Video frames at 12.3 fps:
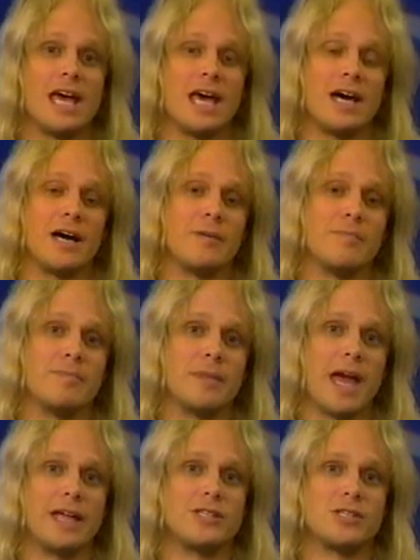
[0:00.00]

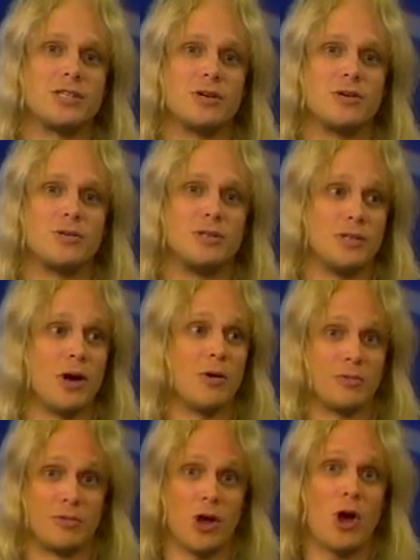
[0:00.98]
And so you
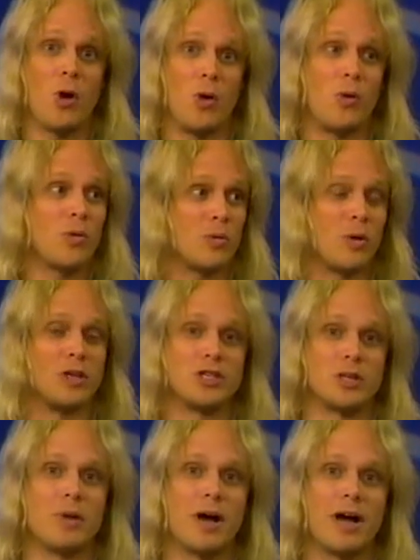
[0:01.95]
don't know what
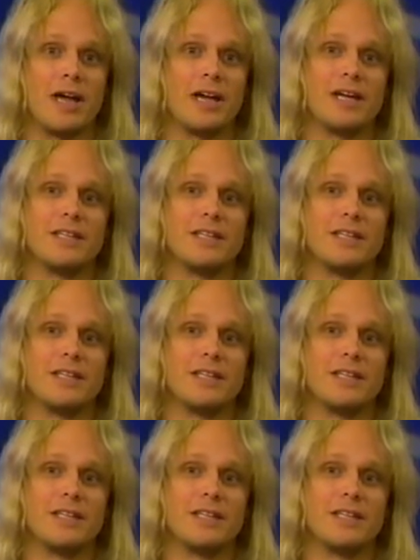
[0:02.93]
you're buying,